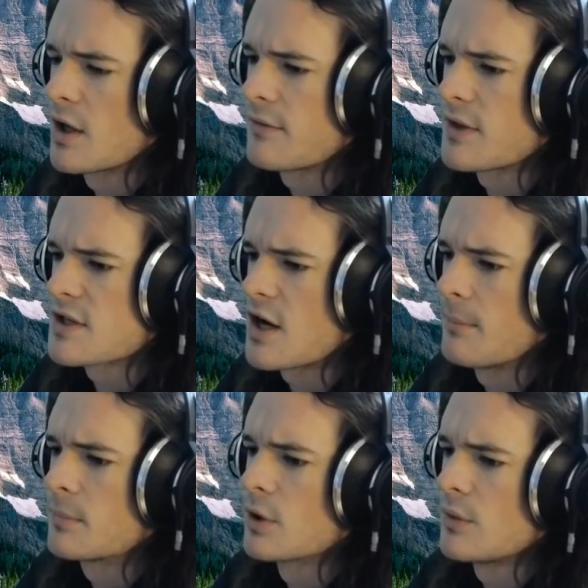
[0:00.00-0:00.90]
of the
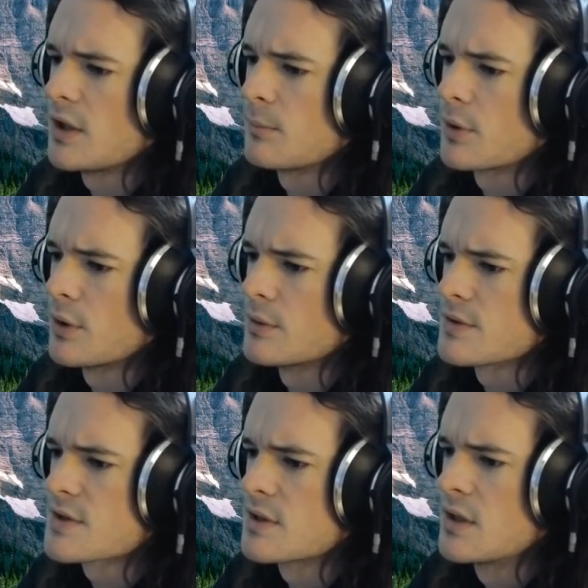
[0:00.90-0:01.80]
top Korean
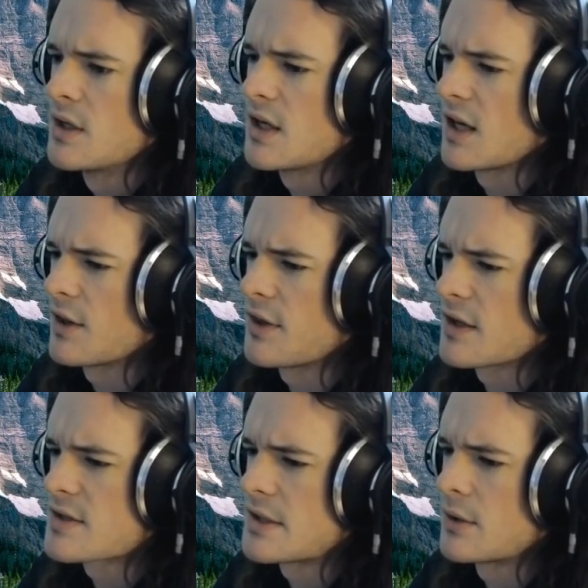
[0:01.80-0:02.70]
pros, and I think
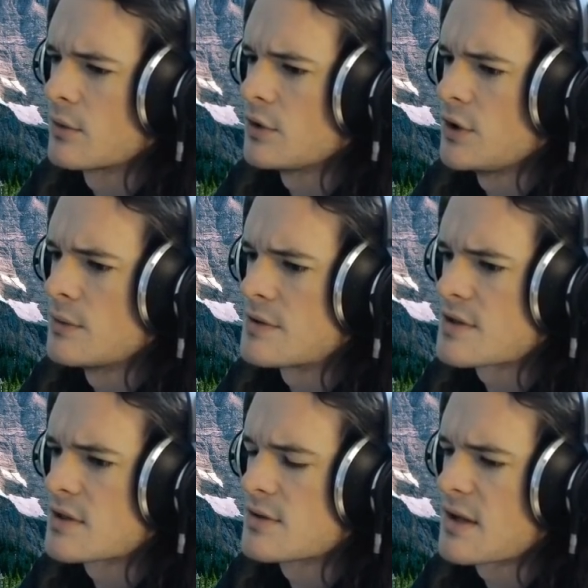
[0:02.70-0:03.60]
Cyril
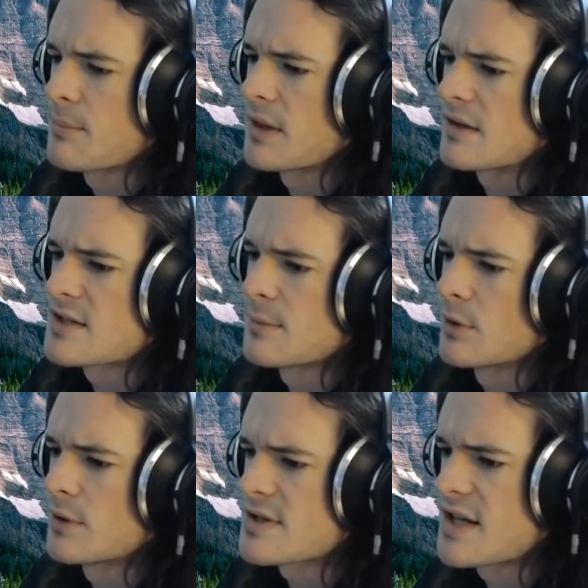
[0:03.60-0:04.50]
use something
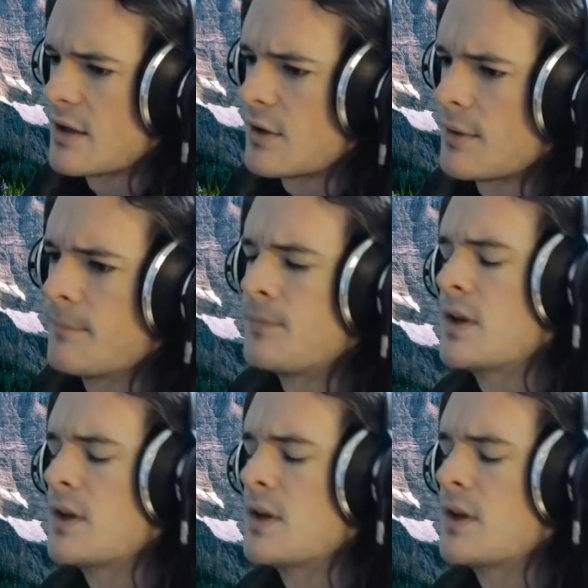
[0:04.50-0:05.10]
similar to standard,